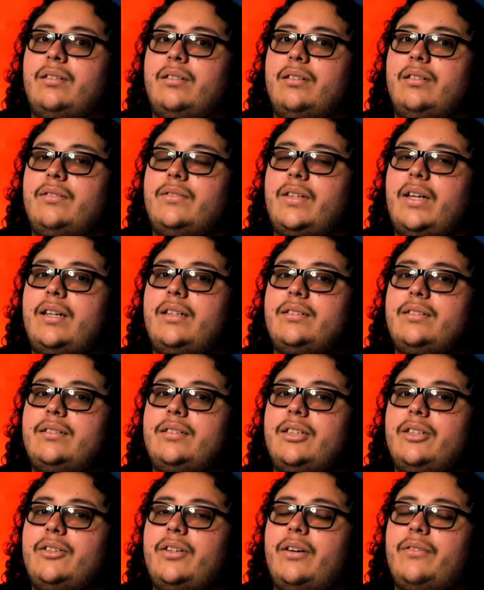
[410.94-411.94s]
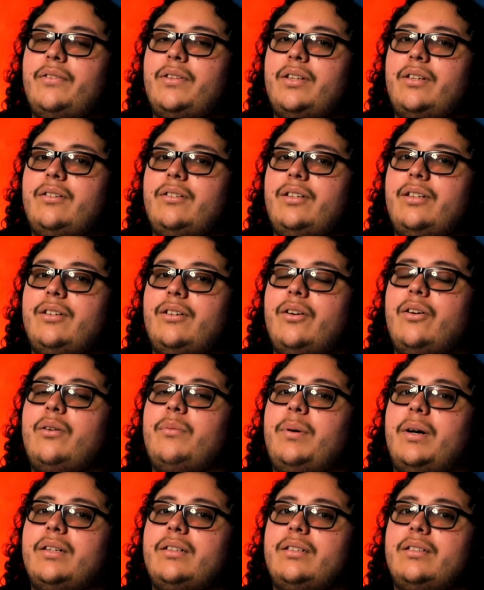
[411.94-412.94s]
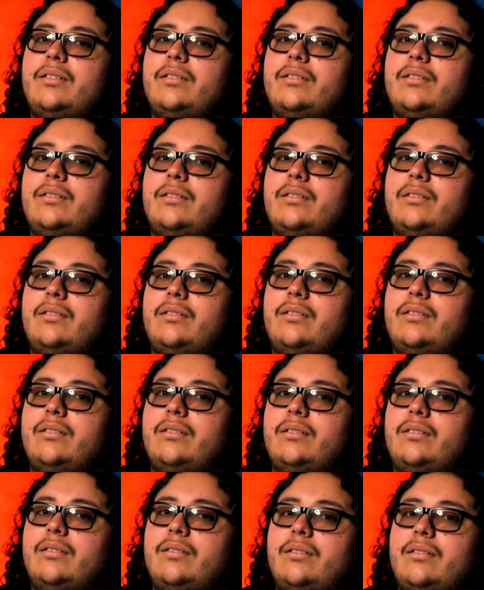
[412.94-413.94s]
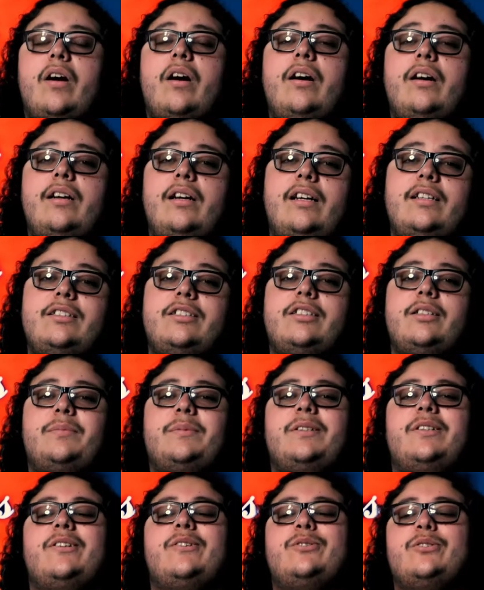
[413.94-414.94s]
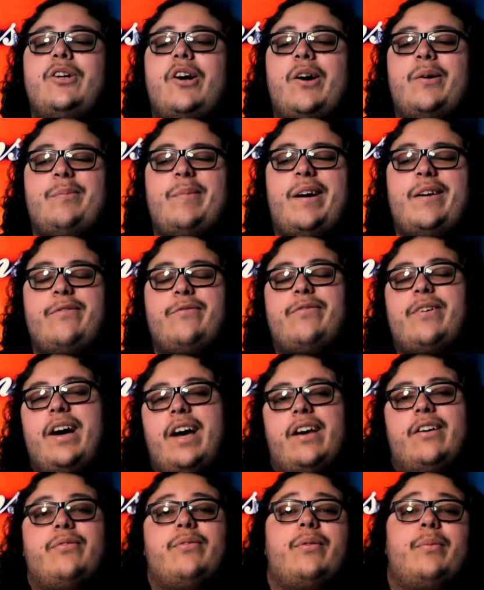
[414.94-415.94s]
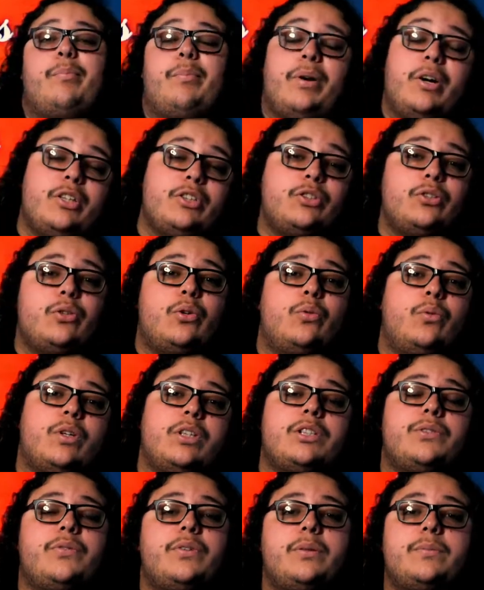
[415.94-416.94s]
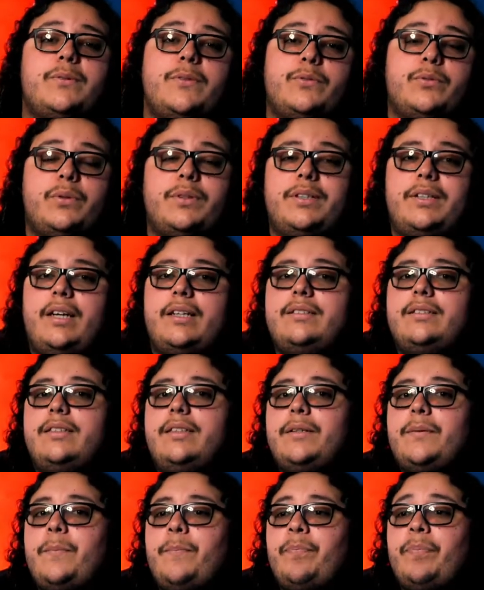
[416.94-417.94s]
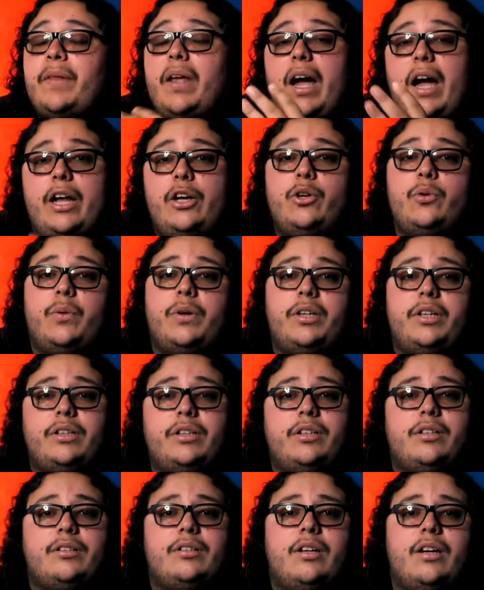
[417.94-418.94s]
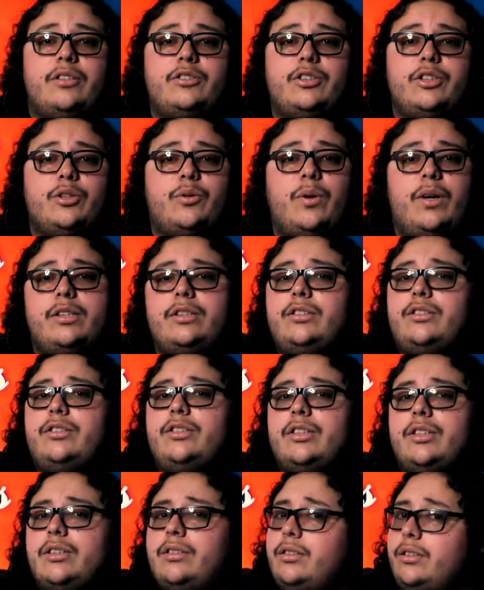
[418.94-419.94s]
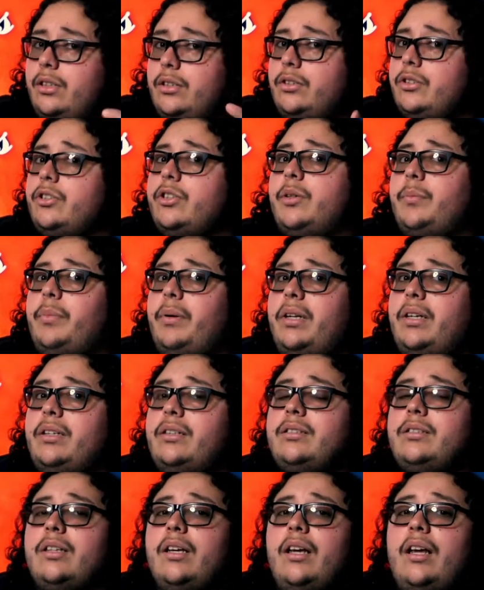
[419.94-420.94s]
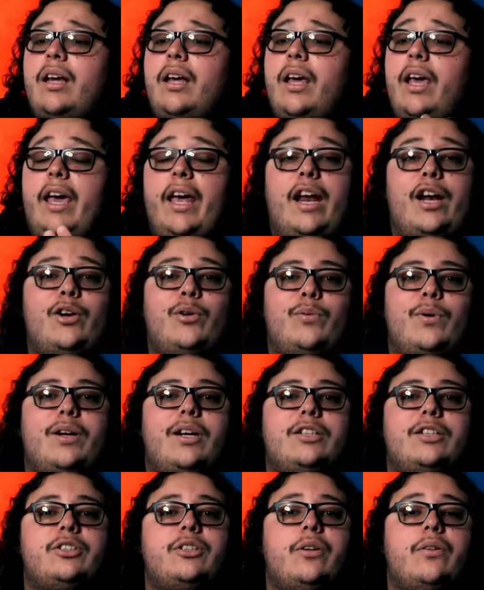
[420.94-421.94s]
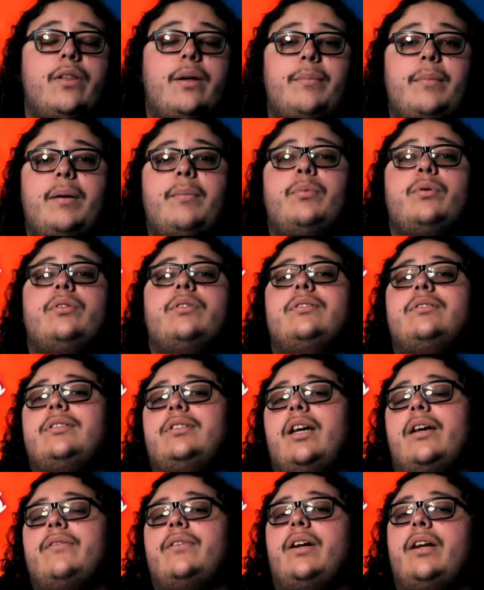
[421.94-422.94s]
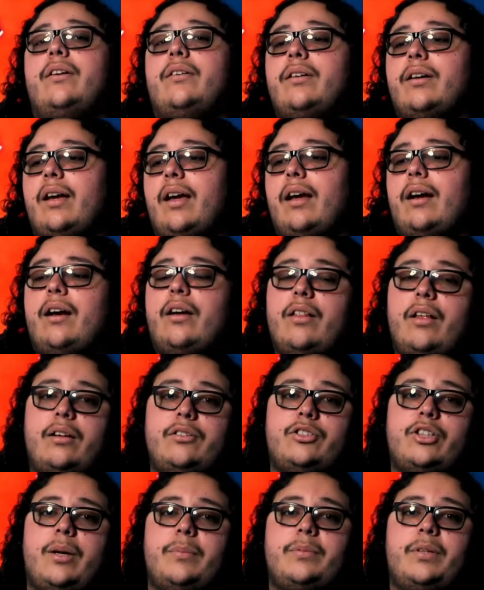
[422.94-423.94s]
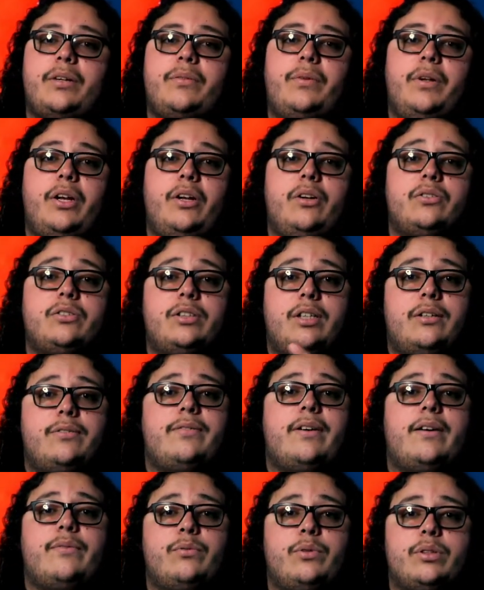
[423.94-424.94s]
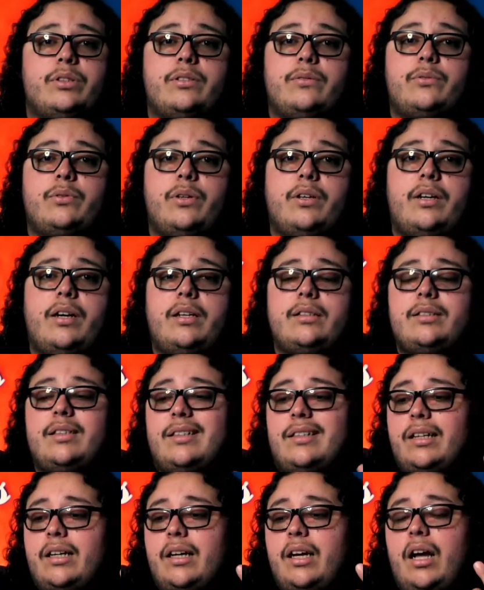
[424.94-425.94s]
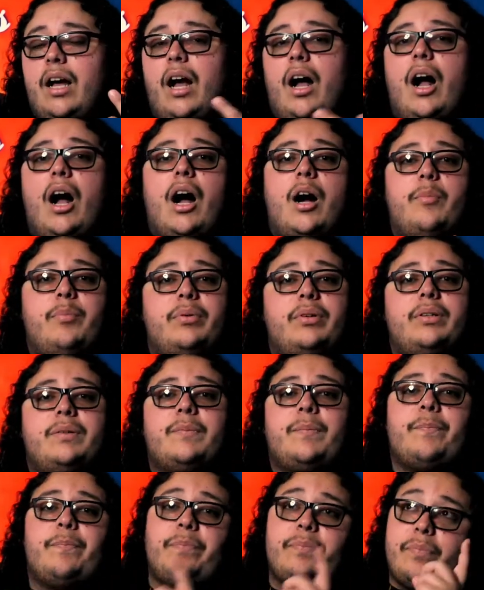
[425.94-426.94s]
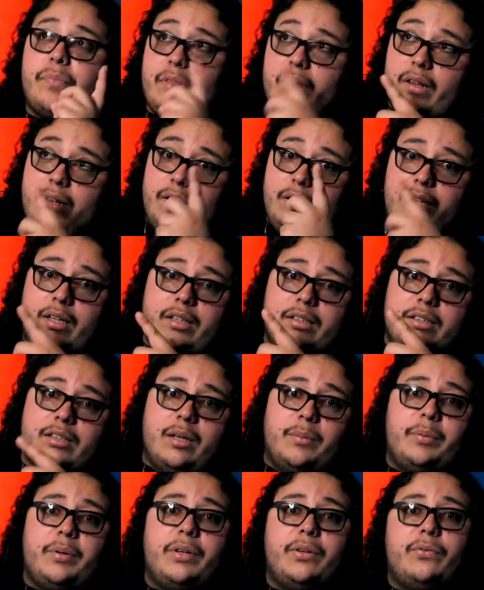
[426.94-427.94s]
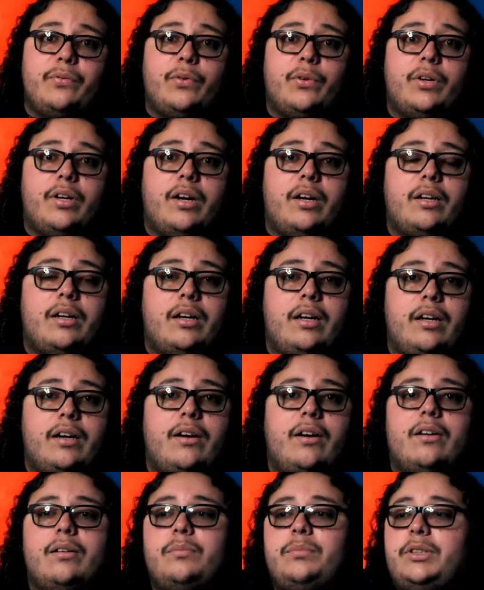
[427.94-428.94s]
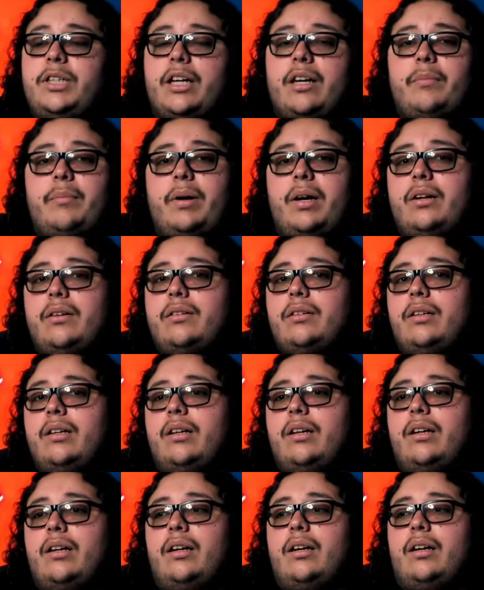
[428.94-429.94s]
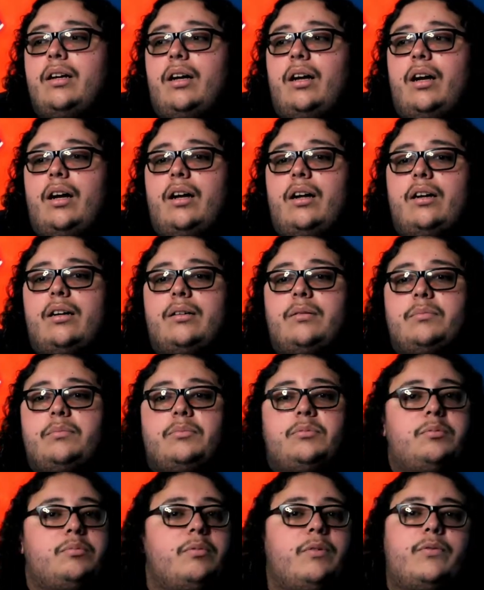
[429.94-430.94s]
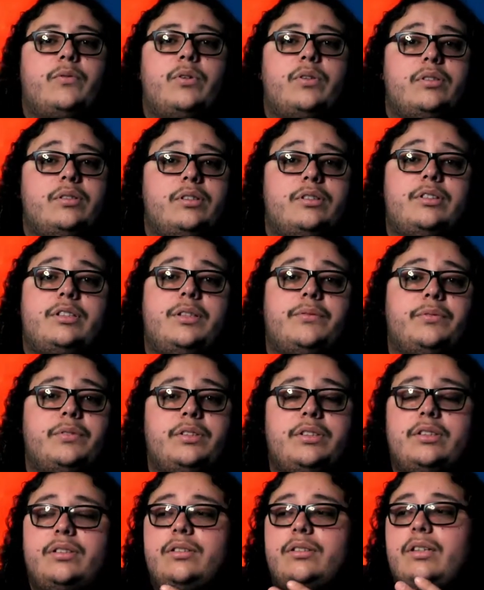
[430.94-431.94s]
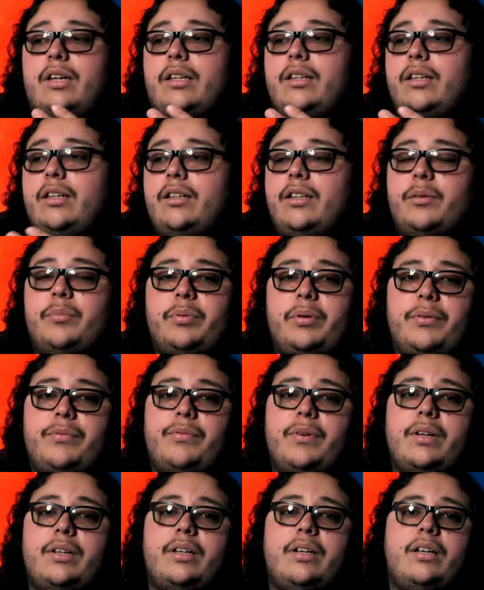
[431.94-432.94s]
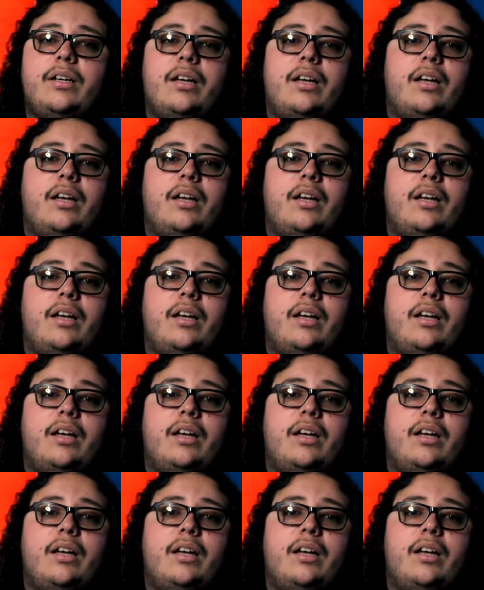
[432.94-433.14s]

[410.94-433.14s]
If that doesn't tell you everything you need to know about this. Alright, ladies and gentlemen, those are my 5 personal worst films of 2019. I do want to hear your thoughts, your questions, your concerns, your opinions. And I do want to know that my boys, Dave and Erick, dropped their videos, their 5 worst of 2019. I'll put links up here for y'all. Click on them, check them out. Of course, there's differences. I think they're pretty funny.